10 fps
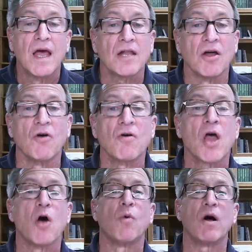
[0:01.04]
Hello,
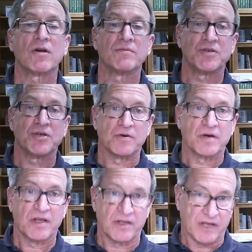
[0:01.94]
welcome to
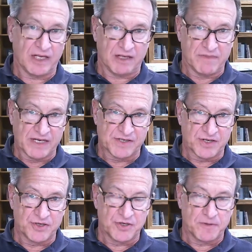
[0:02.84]
the Daily
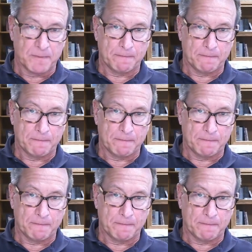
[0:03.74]
Message.